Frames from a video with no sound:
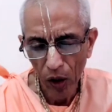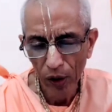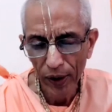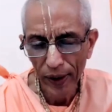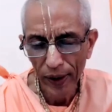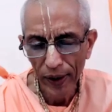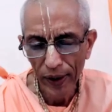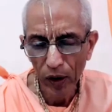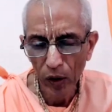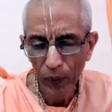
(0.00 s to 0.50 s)

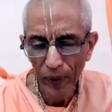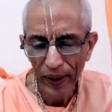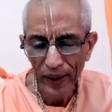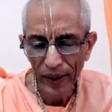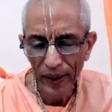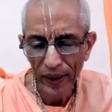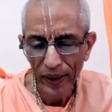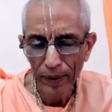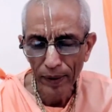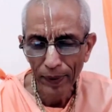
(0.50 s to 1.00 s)
in the
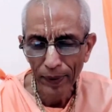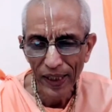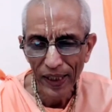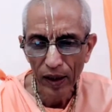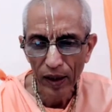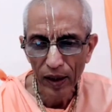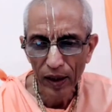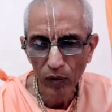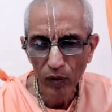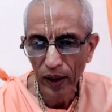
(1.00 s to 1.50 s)
material world.
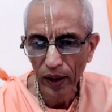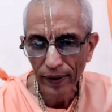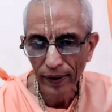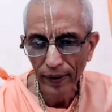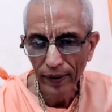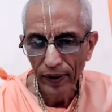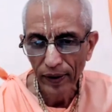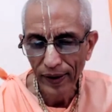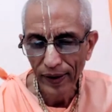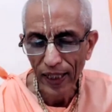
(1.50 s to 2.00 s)
That is
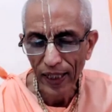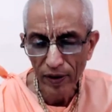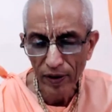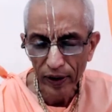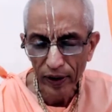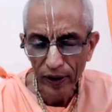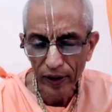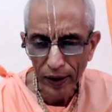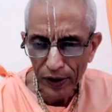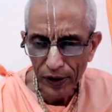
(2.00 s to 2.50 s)
our
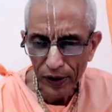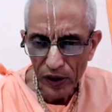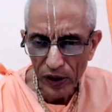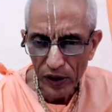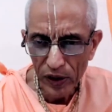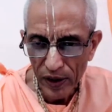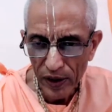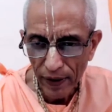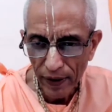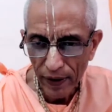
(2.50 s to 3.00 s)
consciousness.
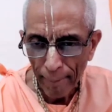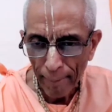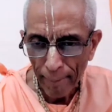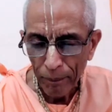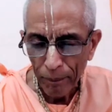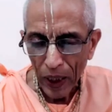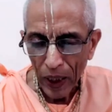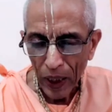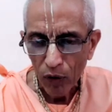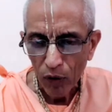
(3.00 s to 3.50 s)

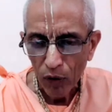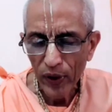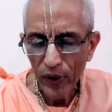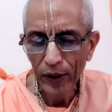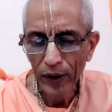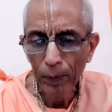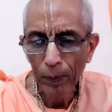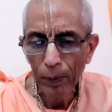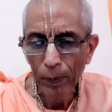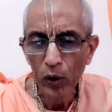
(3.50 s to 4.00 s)
We have to
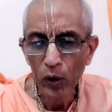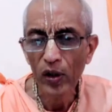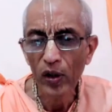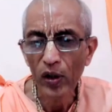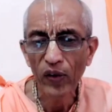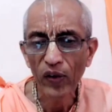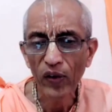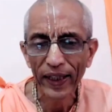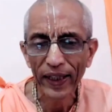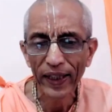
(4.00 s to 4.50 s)

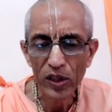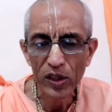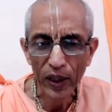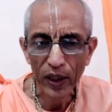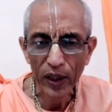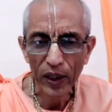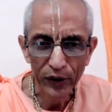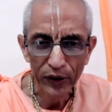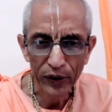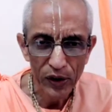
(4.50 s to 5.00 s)
purify this
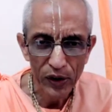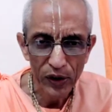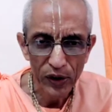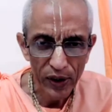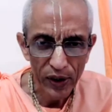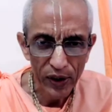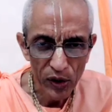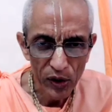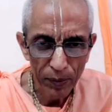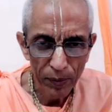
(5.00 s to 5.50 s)

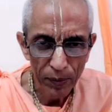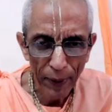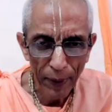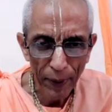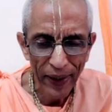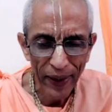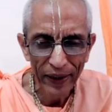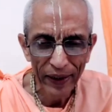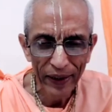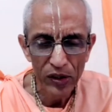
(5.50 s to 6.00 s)
consciousness by
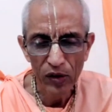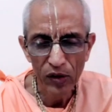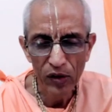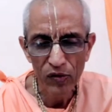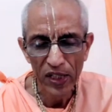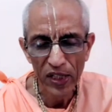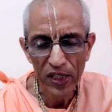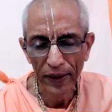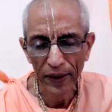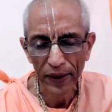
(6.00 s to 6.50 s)
practice of
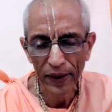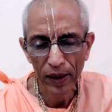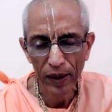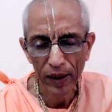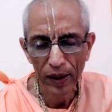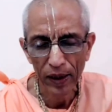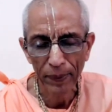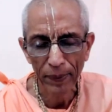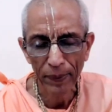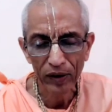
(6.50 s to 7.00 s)
sadhana
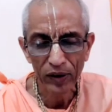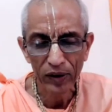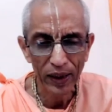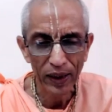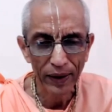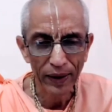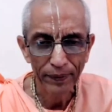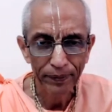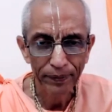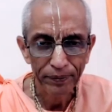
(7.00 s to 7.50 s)
bhakti,
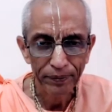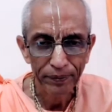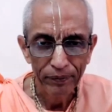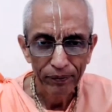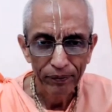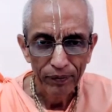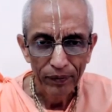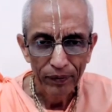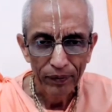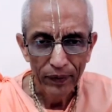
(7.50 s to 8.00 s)

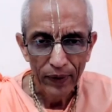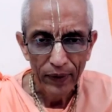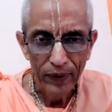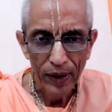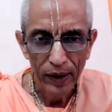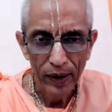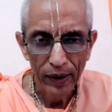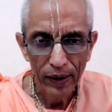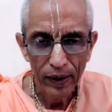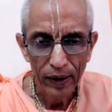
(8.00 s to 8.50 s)

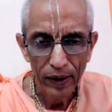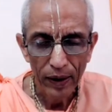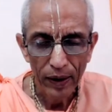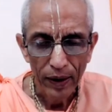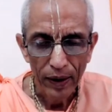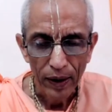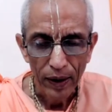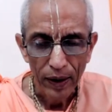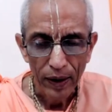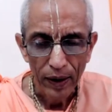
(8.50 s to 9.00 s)

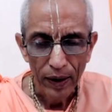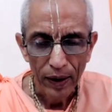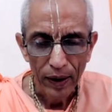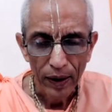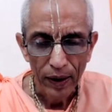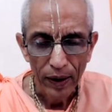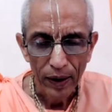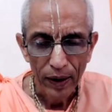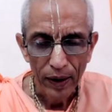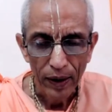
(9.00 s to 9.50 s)
and
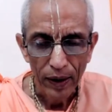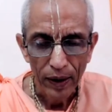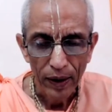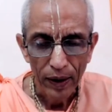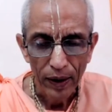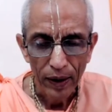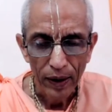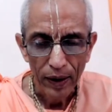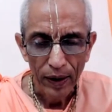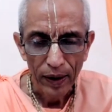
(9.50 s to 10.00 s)
by chanting
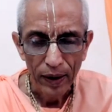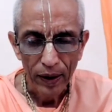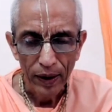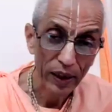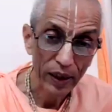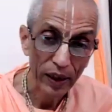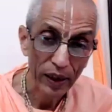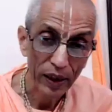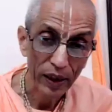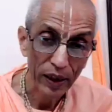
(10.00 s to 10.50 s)
Hare
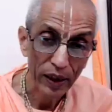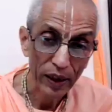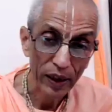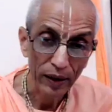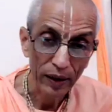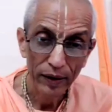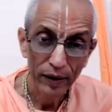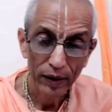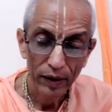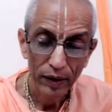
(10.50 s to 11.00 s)
Krishna,
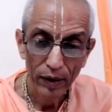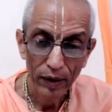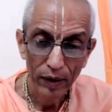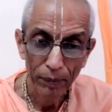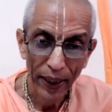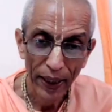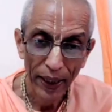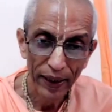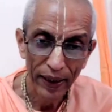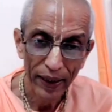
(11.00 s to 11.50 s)
and by
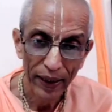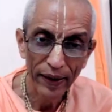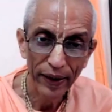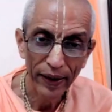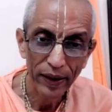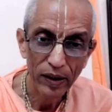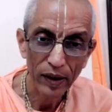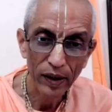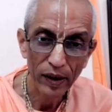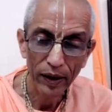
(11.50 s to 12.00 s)
rendering
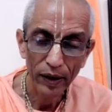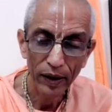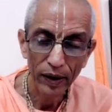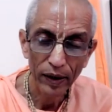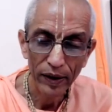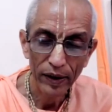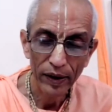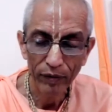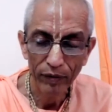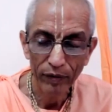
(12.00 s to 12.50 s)

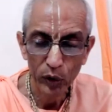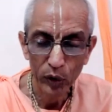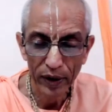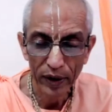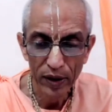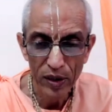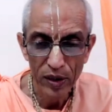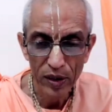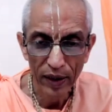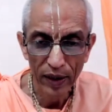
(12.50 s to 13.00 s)
devotional
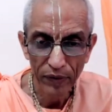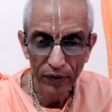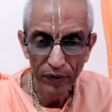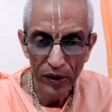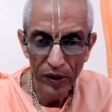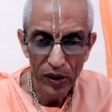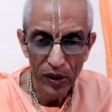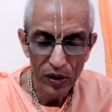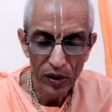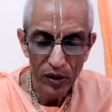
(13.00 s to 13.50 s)

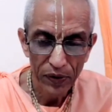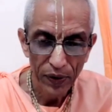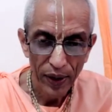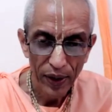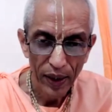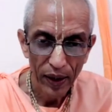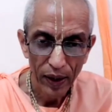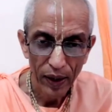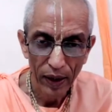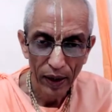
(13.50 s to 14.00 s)
service
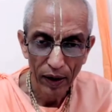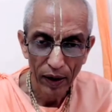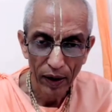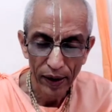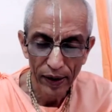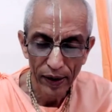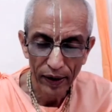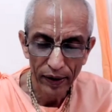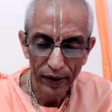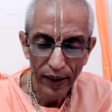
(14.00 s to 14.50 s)
under
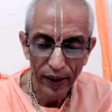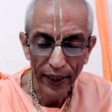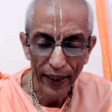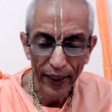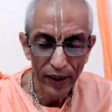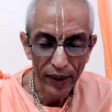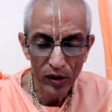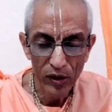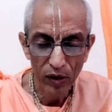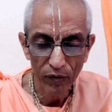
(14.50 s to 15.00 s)
the
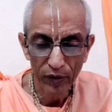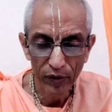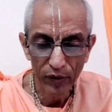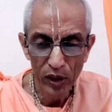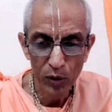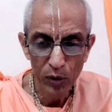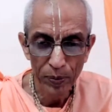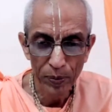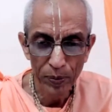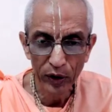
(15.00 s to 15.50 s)
guidance of the
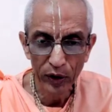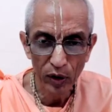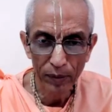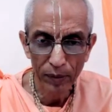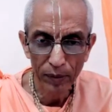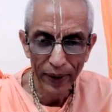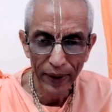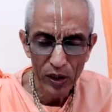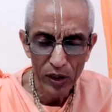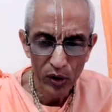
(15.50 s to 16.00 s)
spiritual
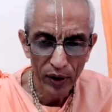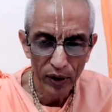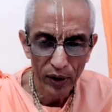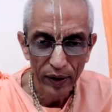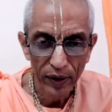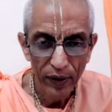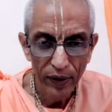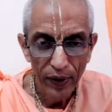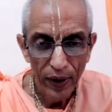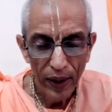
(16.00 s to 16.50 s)
master
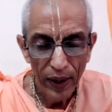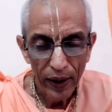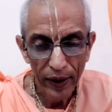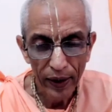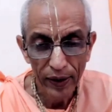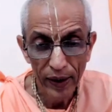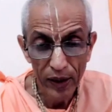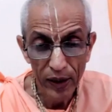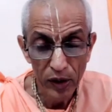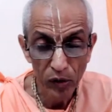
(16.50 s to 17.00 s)
in
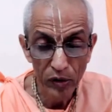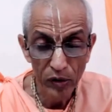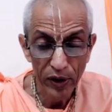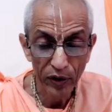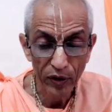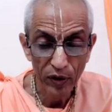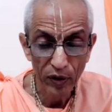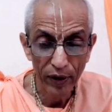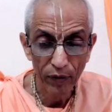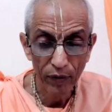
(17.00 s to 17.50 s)
the
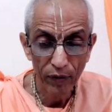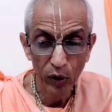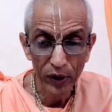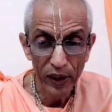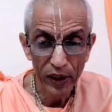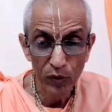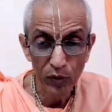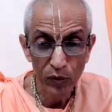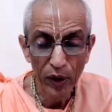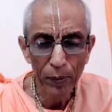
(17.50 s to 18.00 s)
association of
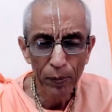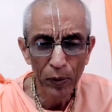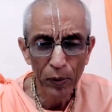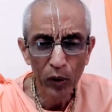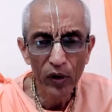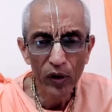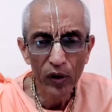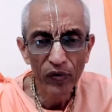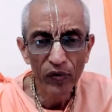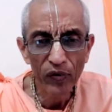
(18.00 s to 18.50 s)
devotees. We have to
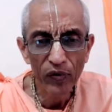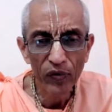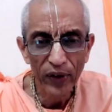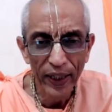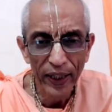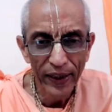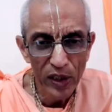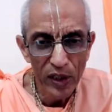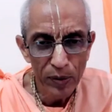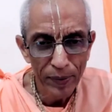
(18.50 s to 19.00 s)
purify
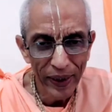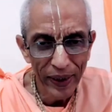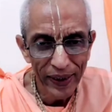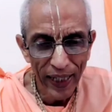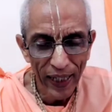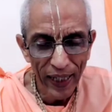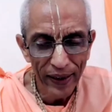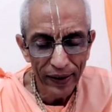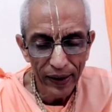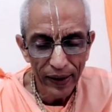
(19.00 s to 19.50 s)
this
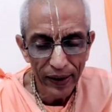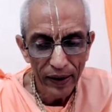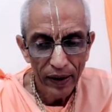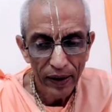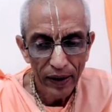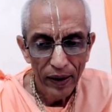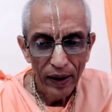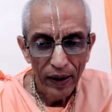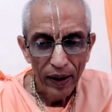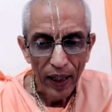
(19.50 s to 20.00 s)
mentality,
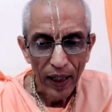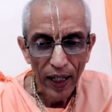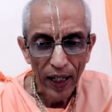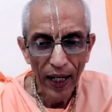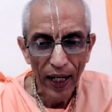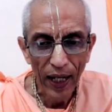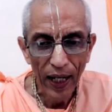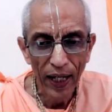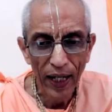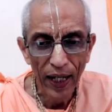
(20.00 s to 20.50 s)

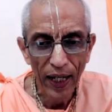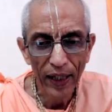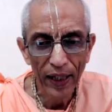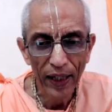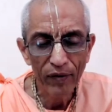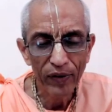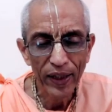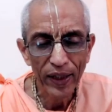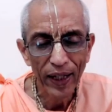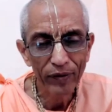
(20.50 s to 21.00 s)
and we
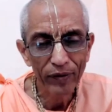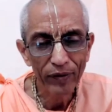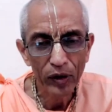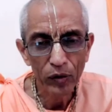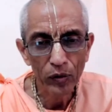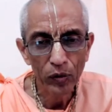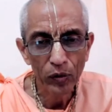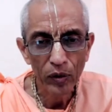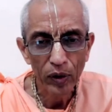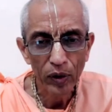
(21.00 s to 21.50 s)
have
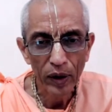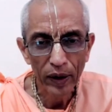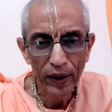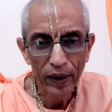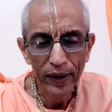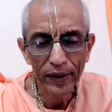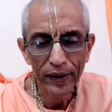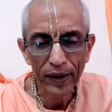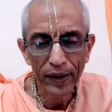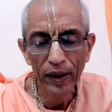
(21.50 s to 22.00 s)
to
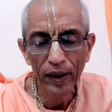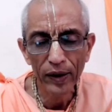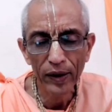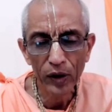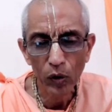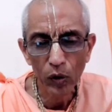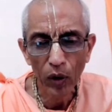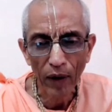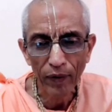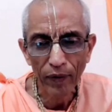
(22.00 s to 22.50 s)
return to
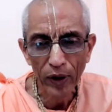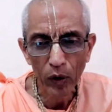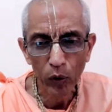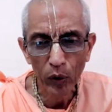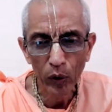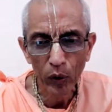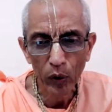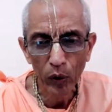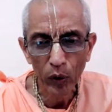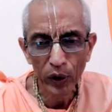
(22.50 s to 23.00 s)
our
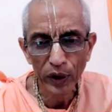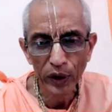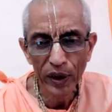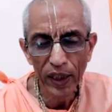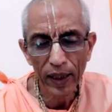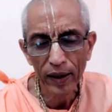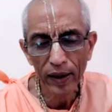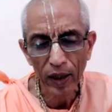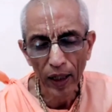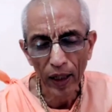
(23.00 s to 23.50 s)
original
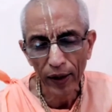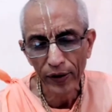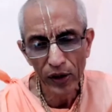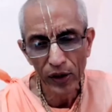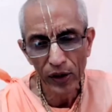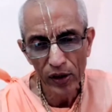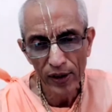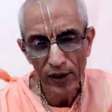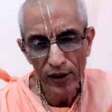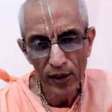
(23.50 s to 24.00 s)

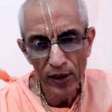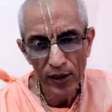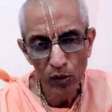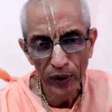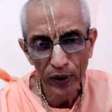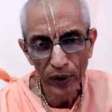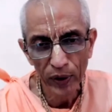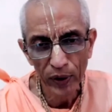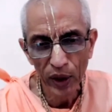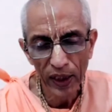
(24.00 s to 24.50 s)
consciousness, which
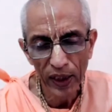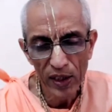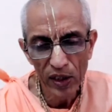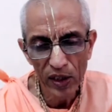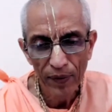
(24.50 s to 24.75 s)
is